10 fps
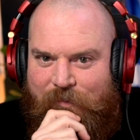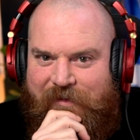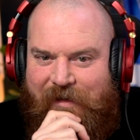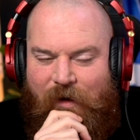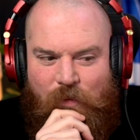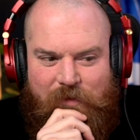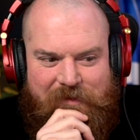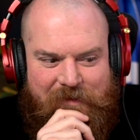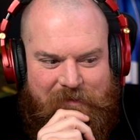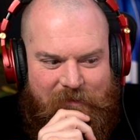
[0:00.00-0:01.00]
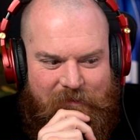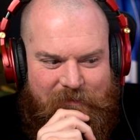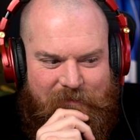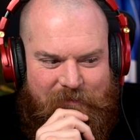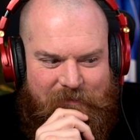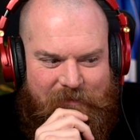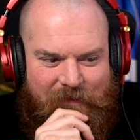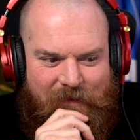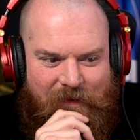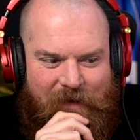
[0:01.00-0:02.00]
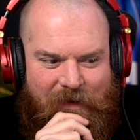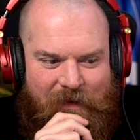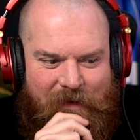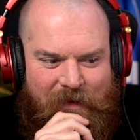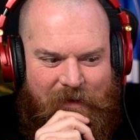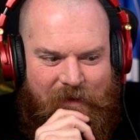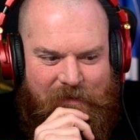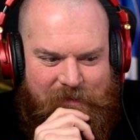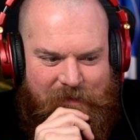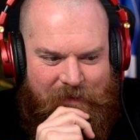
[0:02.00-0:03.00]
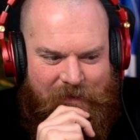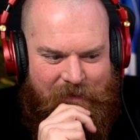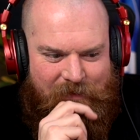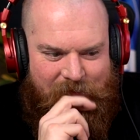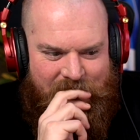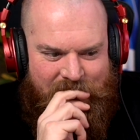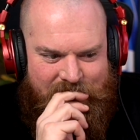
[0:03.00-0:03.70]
Star Wars, doesn't it? Ah, uh, yeah.